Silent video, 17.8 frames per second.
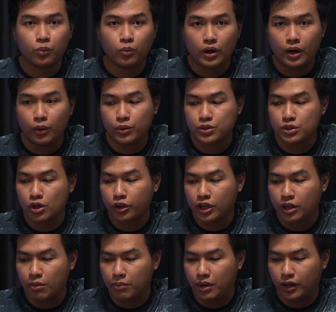I was
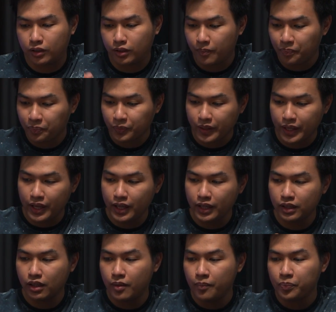talking about.
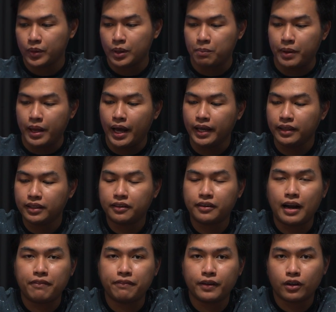And behind the
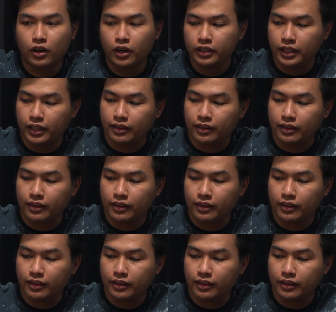graphic card,